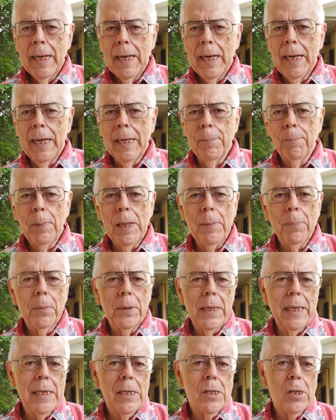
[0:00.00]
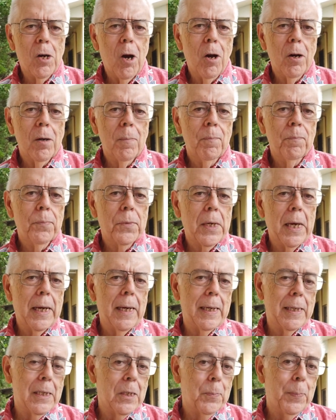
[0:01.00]
And people did start
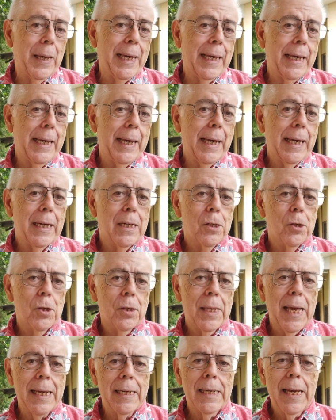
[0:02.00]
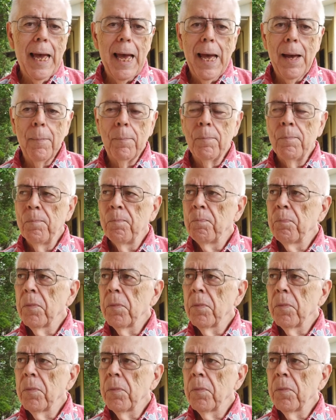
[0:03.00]
speaking English at that time.